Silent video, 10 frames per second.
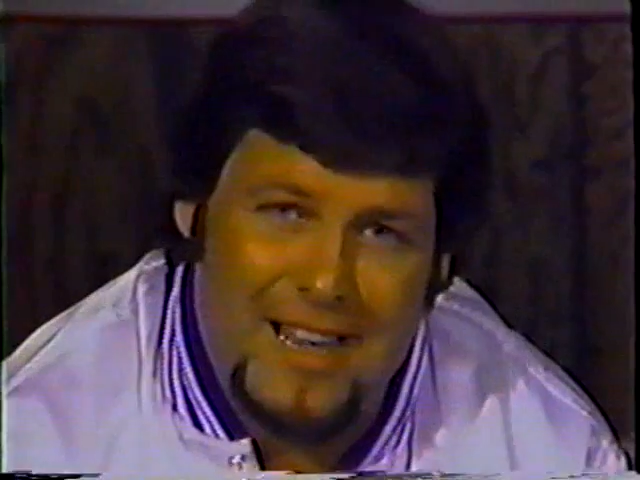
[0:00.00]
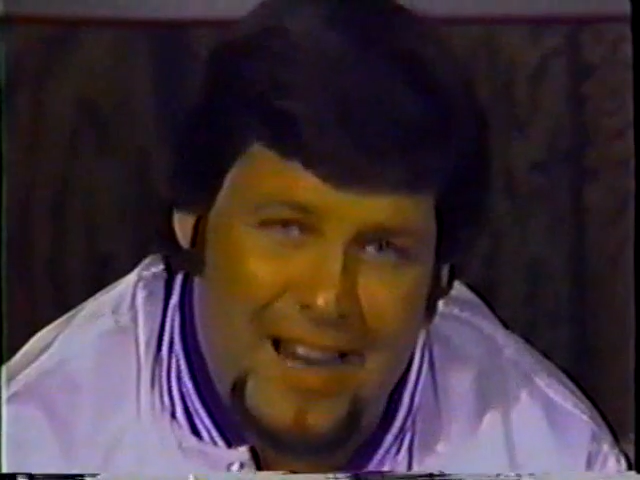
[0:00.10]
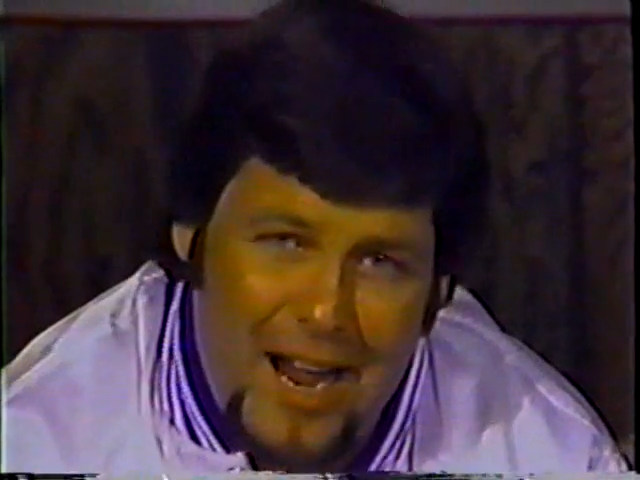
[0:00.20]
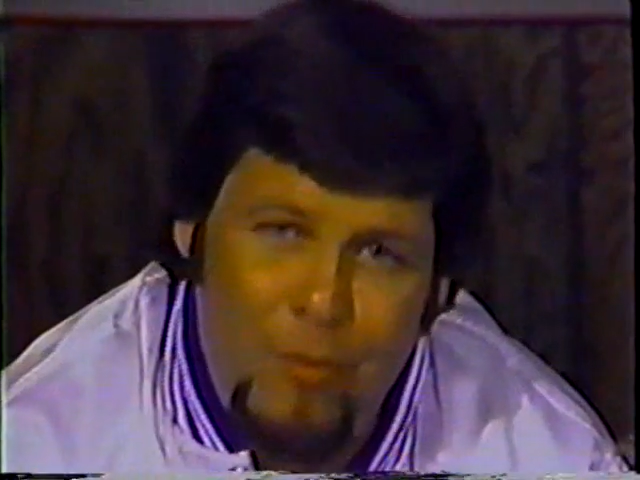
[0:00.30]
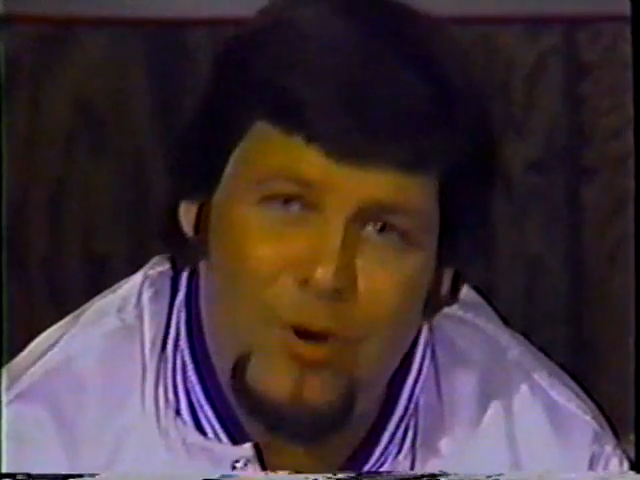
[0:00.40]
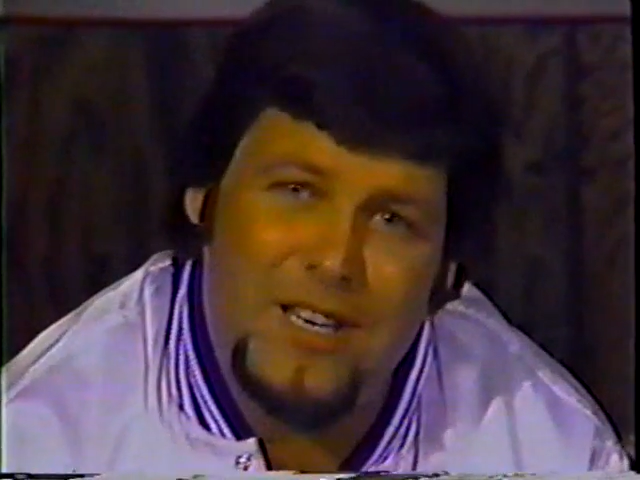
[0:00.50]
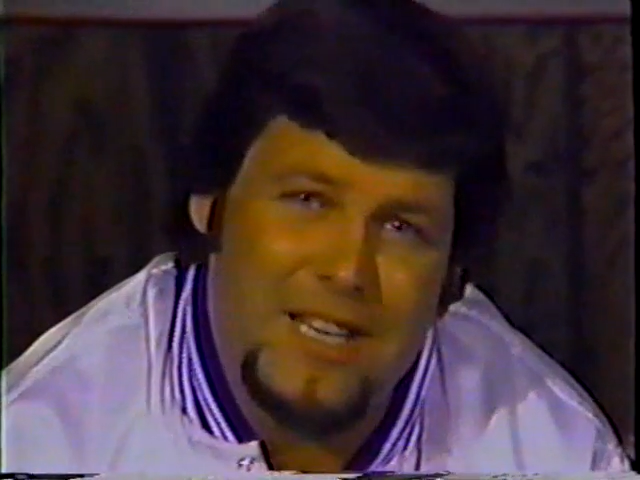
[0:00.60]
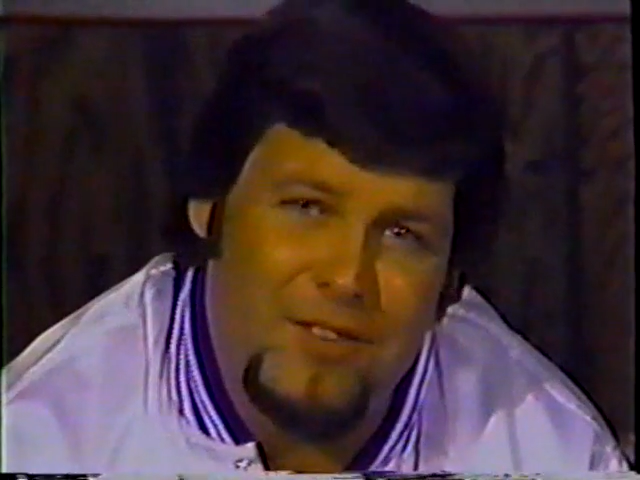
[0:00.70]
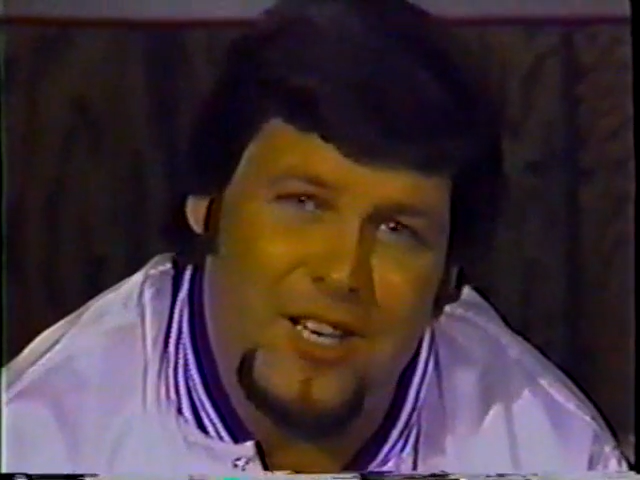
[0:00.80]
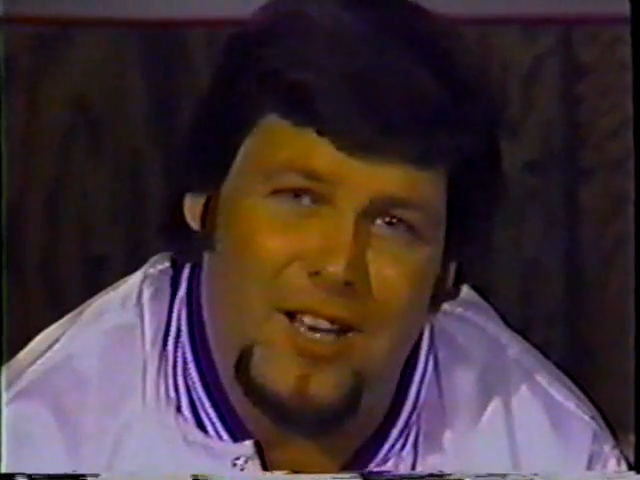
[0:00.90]
and I wasn't
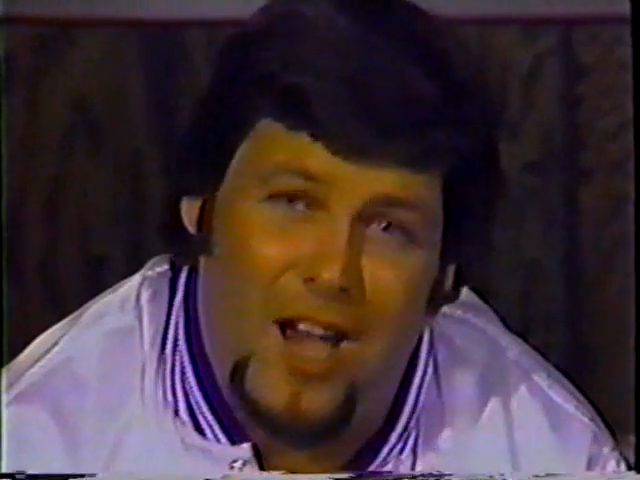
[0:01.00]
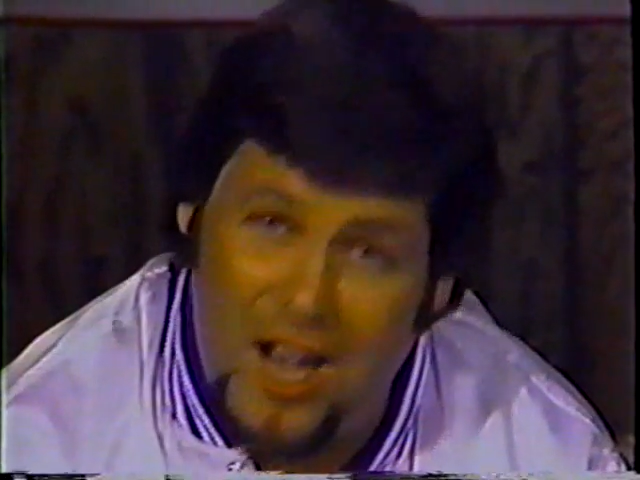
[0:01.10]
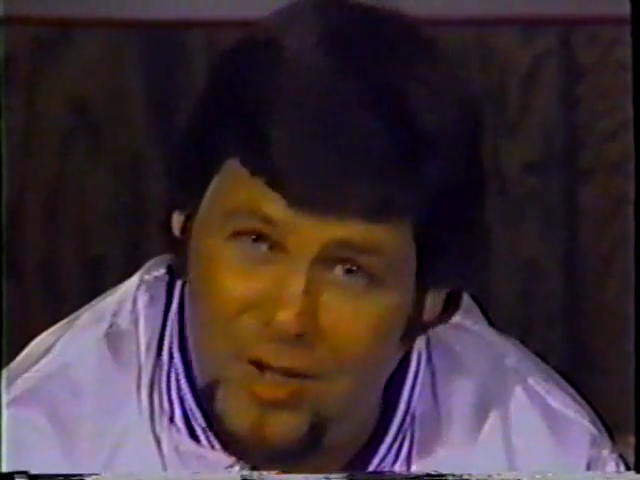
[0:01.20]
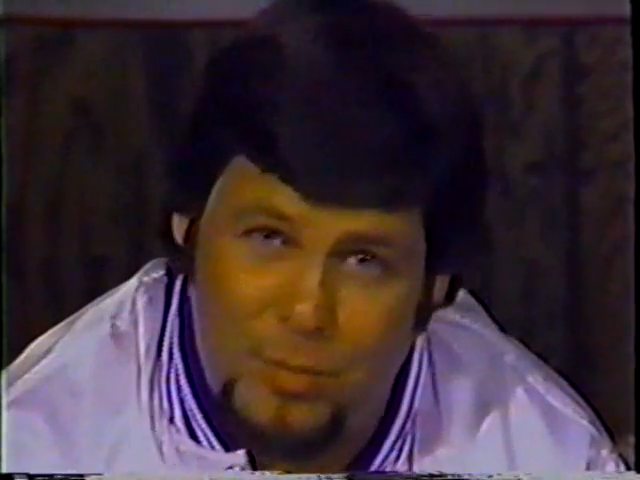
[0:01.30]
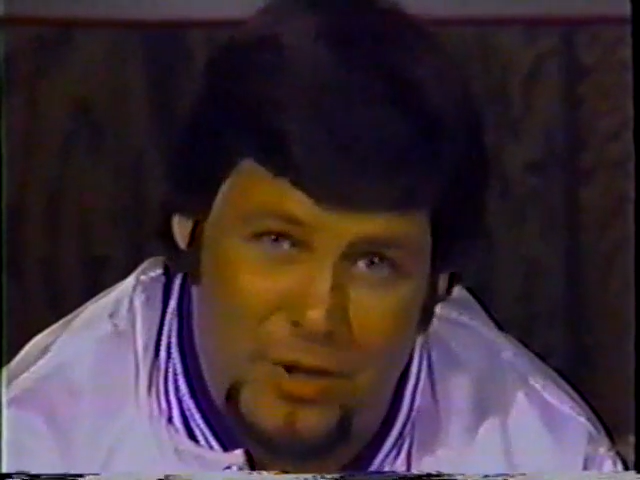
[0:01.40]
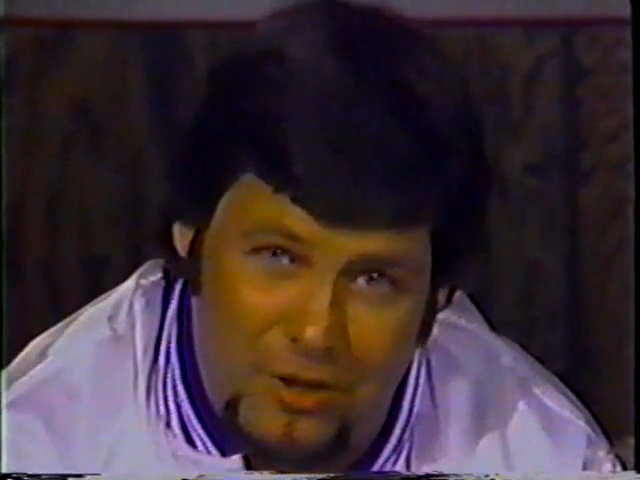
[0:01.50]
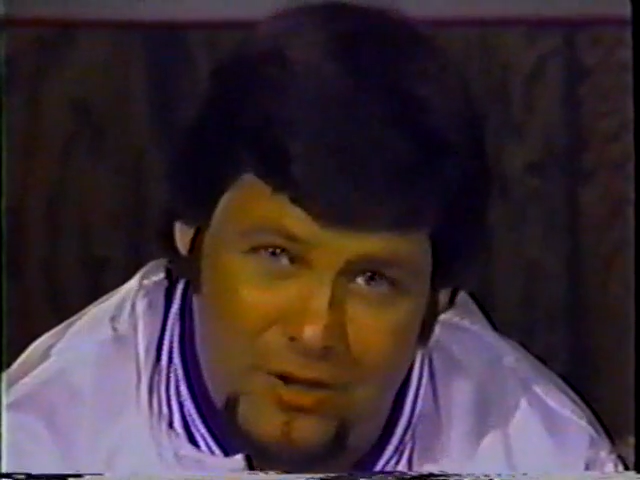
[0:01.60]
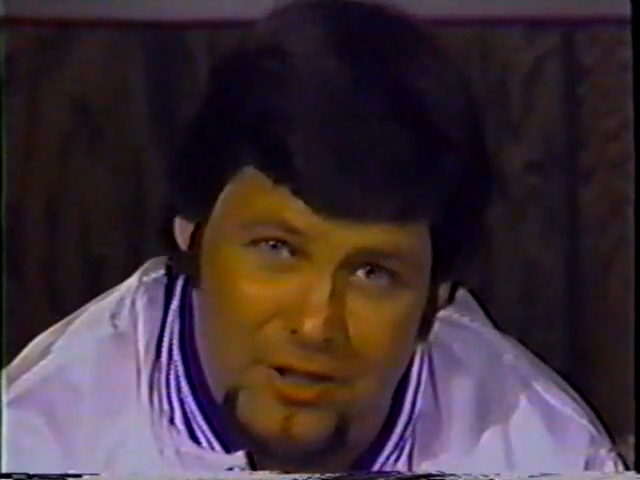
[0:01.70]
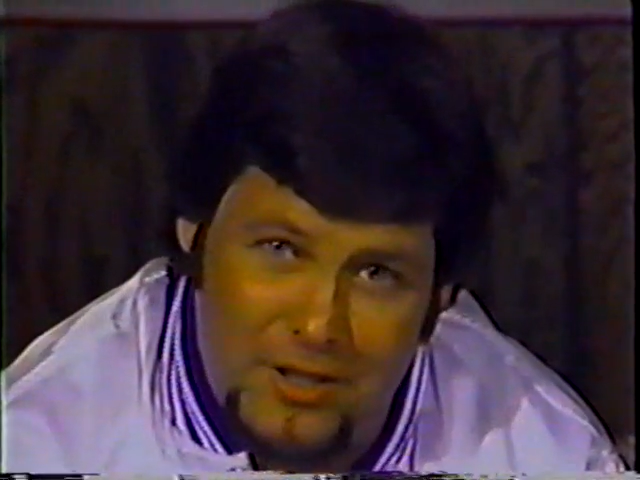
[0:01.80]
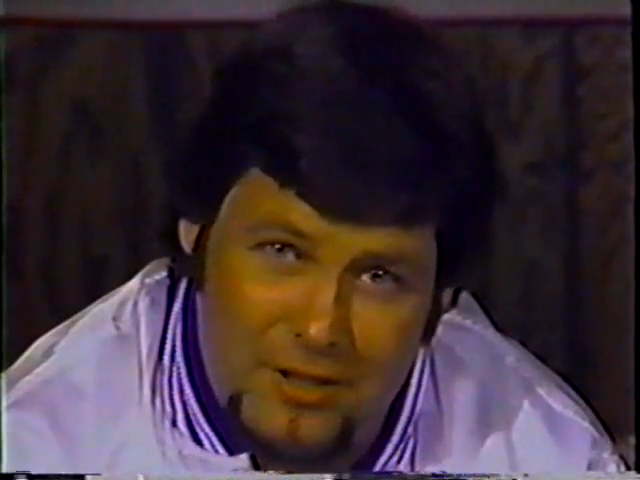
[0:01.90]
even in the hospital
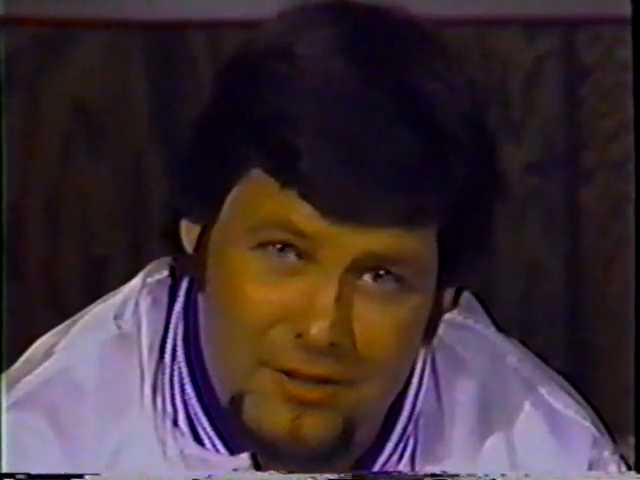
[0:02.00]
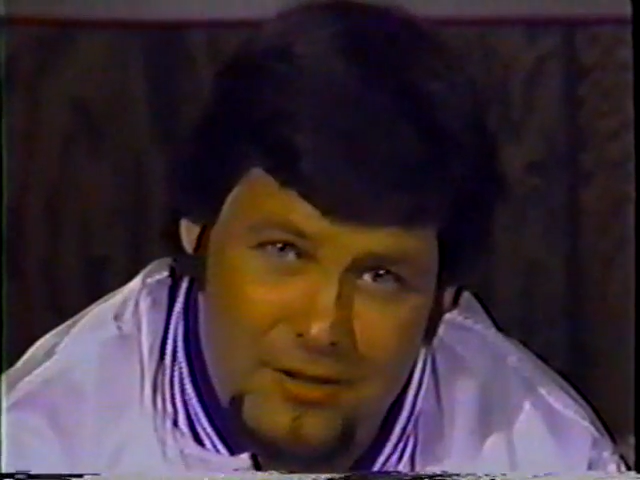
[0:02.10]
good.